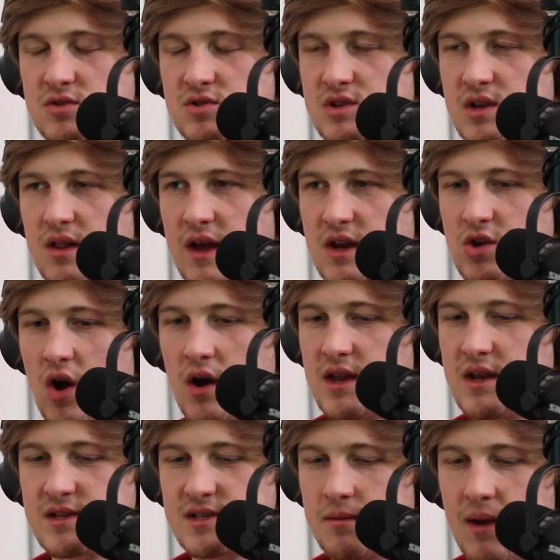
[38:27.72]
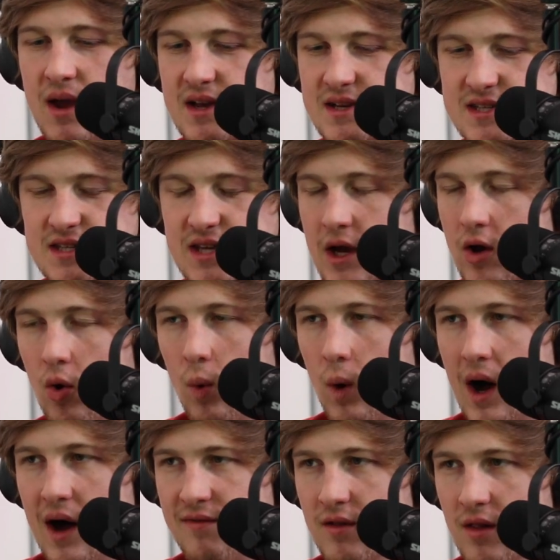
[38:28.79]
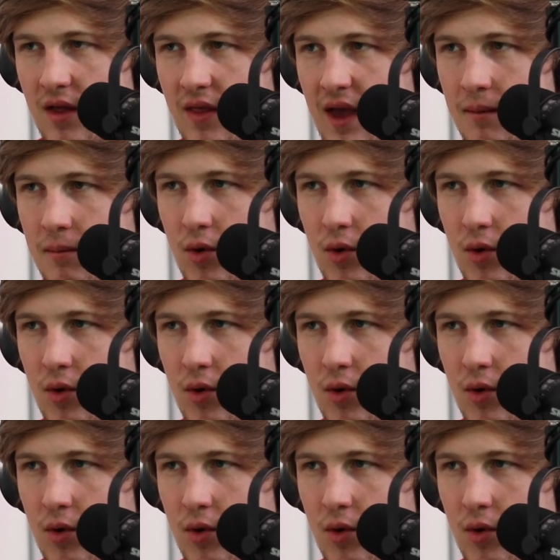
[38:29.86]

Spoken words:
there's like Donkey doesn't make a single waffle in that